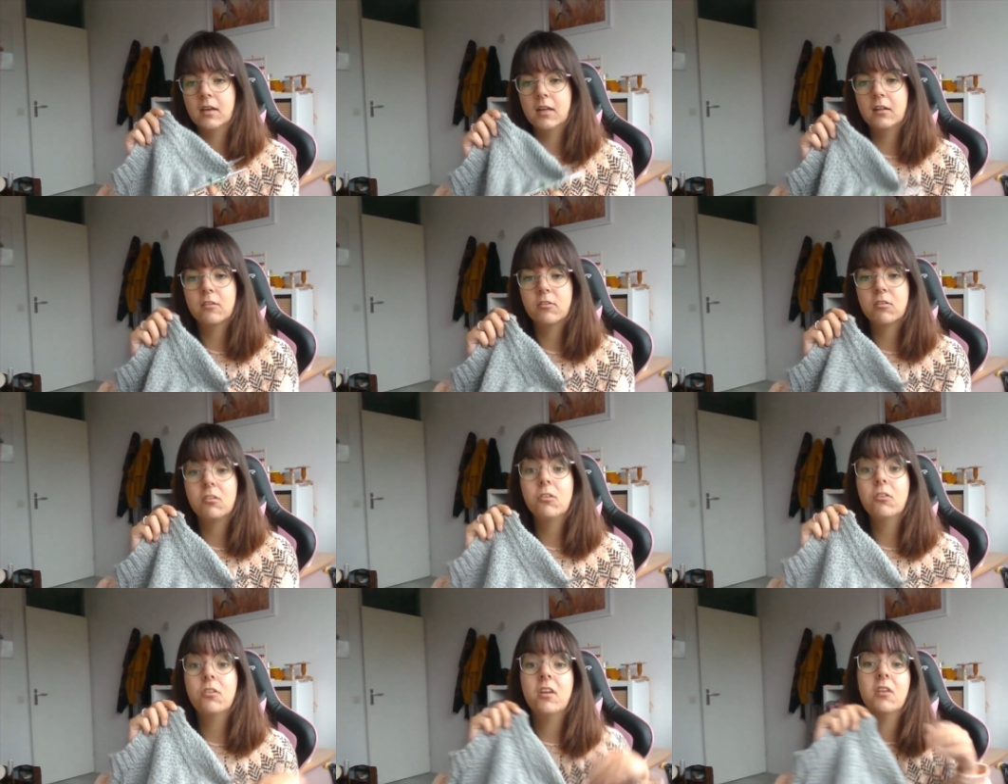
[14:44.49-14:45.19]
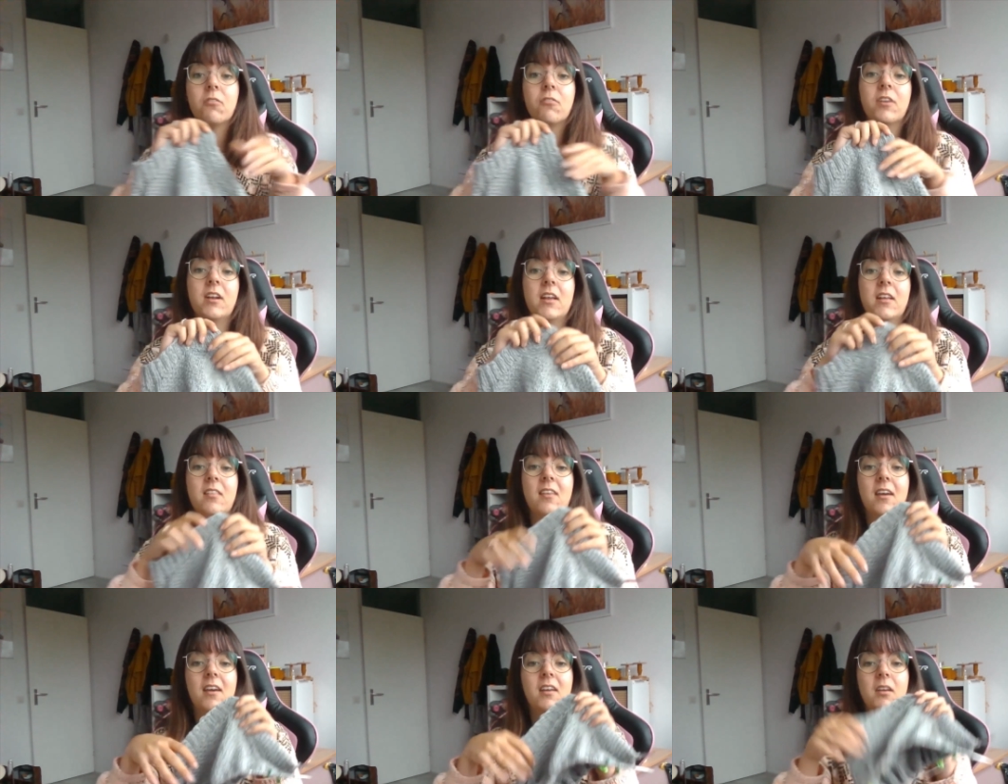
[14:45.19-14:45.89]
It's looking really
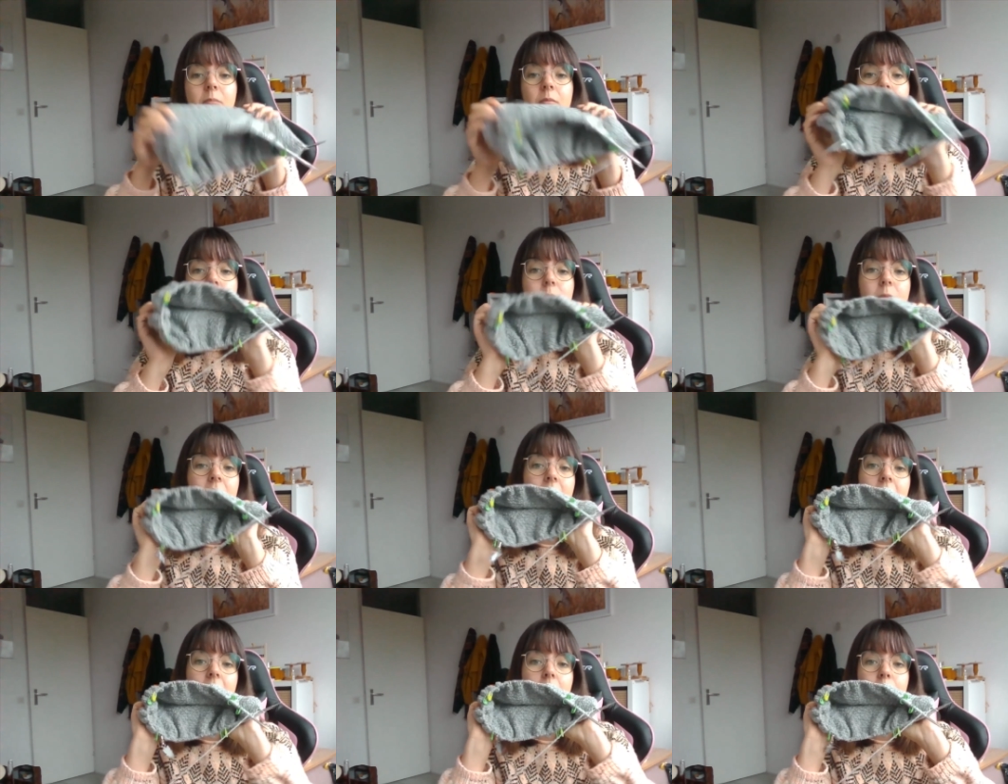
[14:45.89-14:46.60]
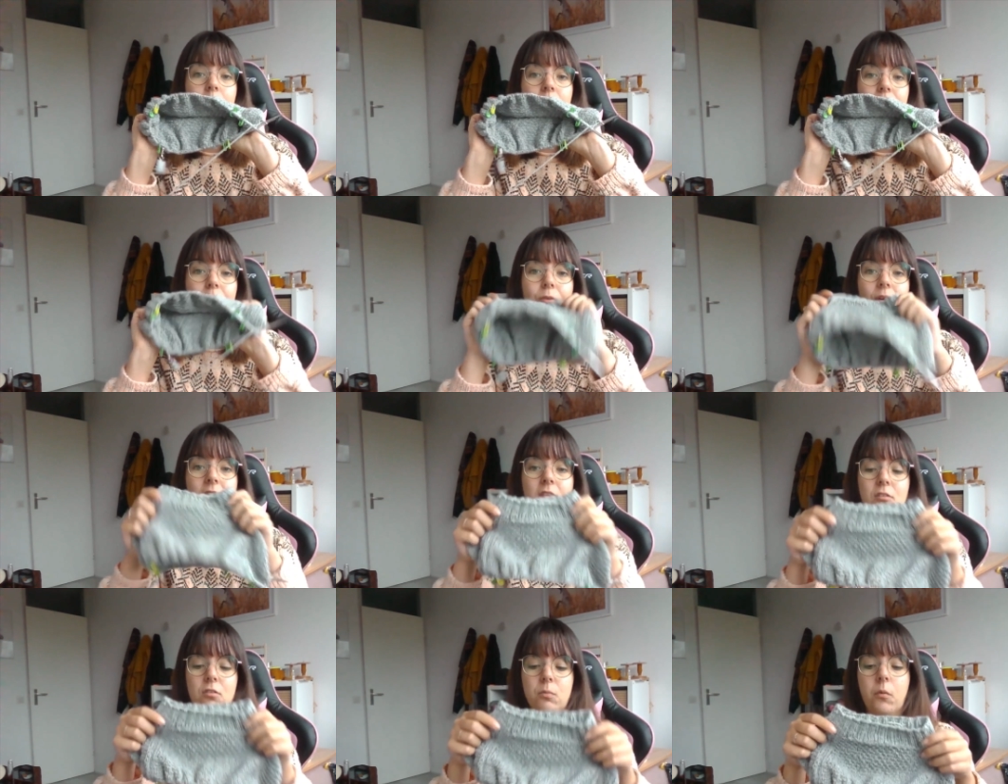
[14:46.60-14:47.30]
tiny because my cable is
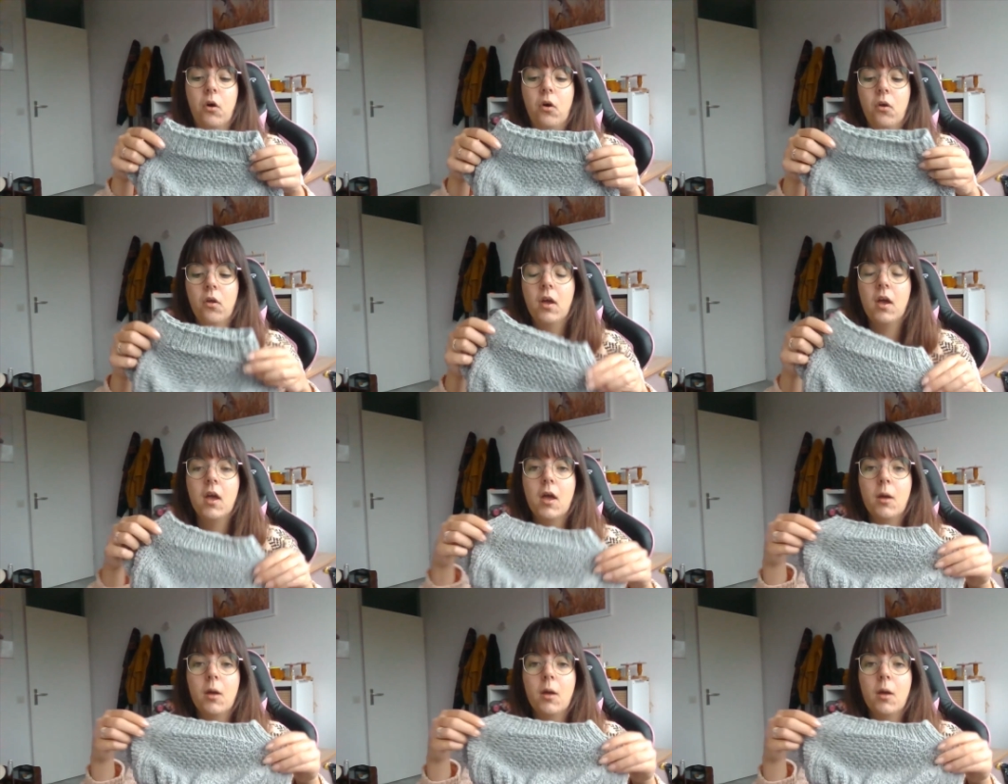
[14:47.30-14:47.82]
quite small,